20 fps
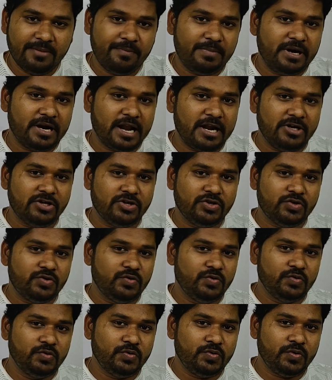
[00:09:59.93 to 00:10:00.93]
But I'll
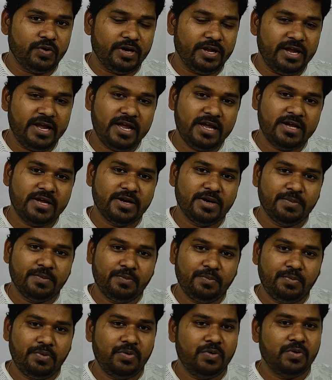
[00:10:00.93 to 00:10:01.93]
do today
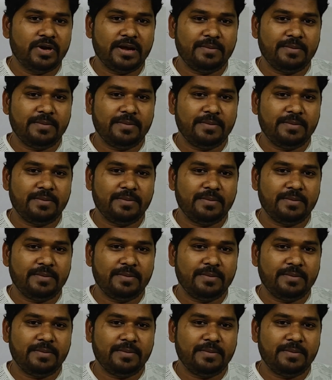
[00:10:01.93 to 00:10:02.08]
4